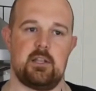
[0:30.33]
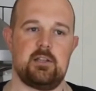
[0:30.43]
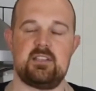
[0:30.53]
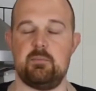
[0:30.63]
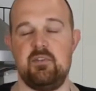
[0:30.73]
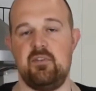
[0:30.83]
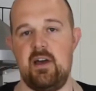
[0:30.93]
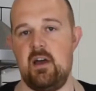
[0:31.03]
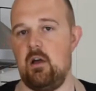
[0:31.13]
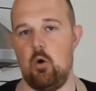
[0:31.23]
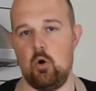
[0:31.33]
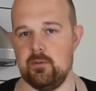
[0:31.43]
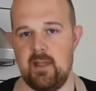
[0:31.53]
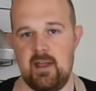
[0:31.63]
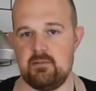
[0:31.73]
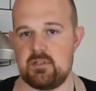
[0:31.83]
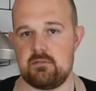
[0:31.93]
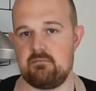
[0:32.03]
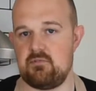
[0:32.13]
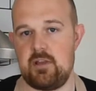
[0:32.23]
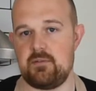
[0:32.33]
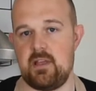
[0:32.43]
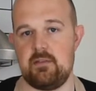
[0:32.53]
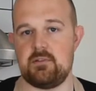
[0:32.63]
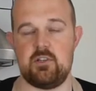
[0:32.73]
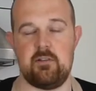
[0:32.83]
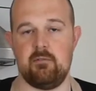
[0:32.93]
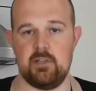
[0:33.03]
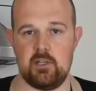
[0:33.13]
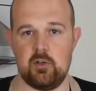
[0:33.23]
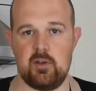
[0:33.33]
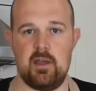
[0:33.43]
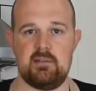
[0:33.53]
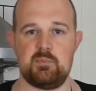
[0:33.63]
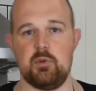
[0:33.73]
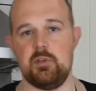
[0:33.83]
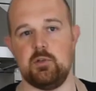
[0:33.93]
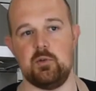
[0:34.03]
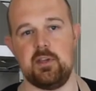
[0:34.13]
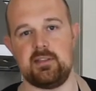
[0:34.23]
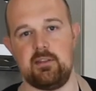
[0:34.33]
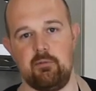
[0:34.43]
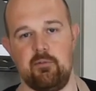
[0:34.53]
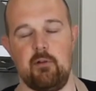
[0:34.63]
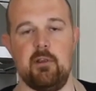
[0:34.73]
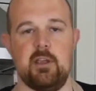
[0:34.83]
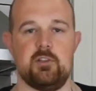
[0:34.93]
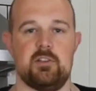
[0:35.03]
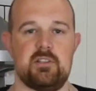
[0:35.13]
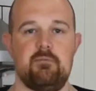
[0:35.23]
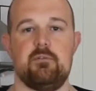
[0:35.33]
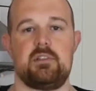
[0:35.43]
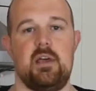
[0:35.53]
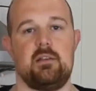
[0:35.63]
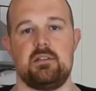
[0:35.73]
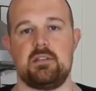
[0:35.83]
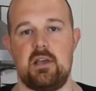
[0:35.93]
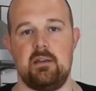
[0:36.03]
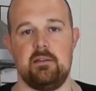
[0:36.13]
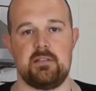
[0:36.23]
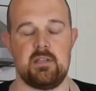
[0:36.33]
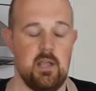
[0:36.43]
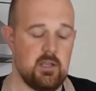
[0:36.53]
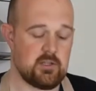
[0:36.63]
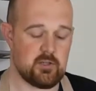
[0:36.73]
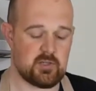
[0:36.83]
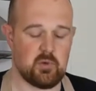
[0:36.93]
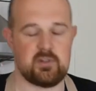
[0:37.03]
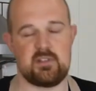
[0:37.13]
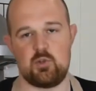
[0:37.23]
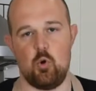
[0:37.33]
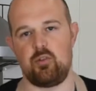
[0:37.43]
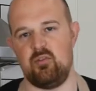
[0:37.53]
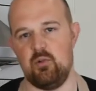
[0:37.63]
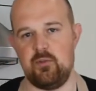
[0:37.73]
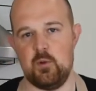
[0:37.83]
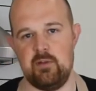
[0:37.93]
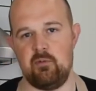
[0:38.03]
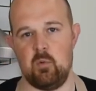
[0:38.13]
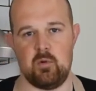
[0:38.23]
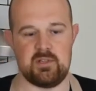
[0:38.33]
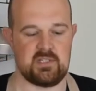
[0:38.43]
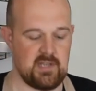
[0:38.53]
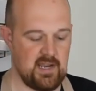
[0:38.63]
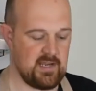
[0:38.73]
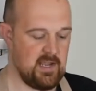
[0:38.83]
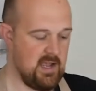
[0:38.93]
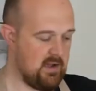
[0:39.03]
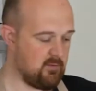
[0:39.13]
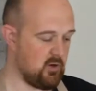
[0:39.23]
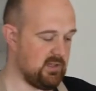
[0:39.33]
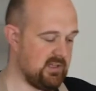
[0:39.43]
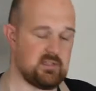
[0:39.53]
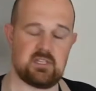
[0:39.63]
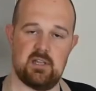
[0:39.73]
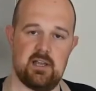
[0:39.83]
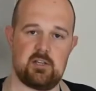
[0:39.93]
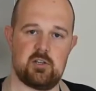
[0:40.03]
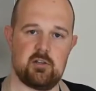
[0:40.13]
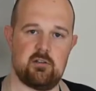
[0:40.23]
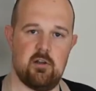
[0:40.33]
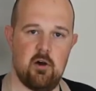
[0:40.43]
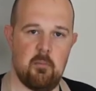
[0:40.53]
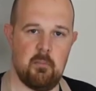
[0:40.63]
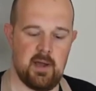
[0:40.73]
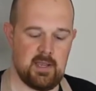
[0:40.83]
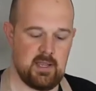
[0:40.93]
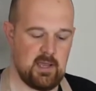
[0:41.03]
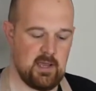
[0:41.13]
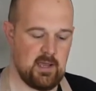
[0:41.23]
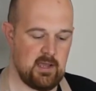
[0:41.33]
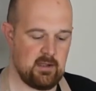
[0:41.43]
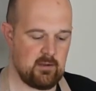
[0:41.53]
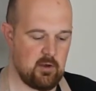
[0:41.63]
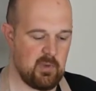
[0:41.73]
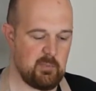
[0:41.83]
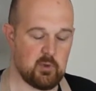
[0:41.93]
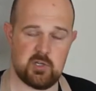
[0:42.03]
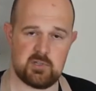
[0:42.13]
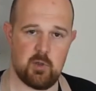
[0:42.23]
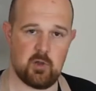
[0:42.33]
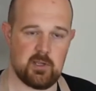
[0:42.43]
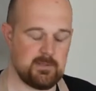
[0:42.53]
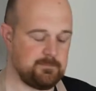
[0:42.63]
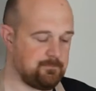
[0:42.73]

To be fair, all knives, chef knives, are generally good knives, but you do get different variations, different styles and standards. So I just wanted to talk through a few different ones today. I've got a little selection on my butcher's block here.